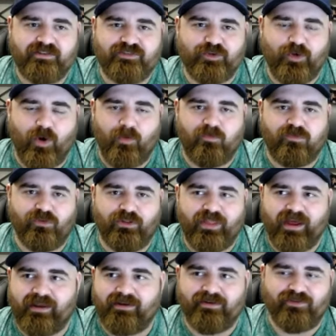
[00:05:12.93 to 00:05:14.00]
So, hopefully,
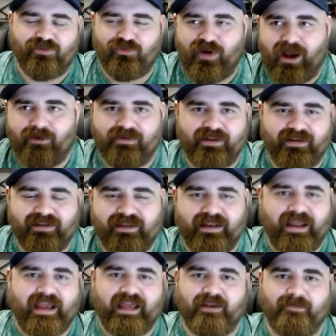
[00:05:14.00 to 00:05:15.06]
that crowd can get
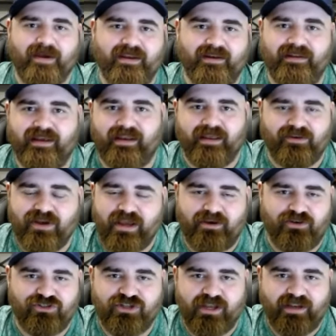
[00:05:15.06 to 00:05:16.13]
animated, get
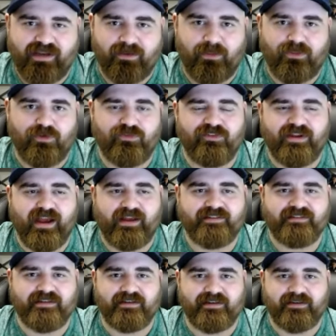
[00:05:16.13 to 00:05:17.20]
energetic,
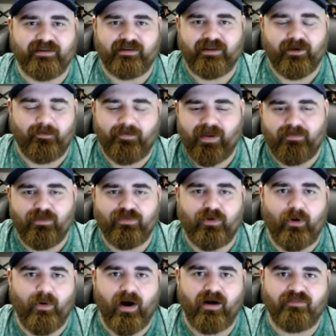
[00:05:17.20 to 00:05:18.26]
enthusiastic, and help maybe
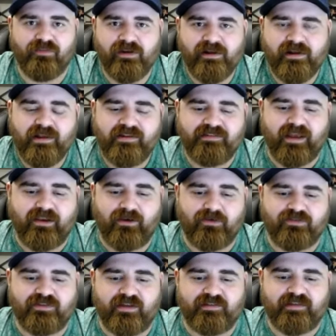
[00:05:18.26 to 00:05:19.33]
throw off San Diego
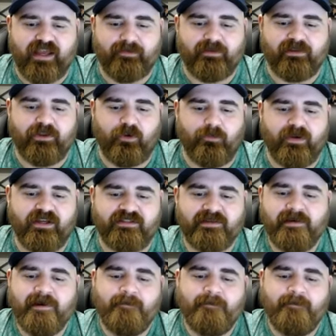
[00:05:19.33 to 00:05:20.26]
State's game a little bit.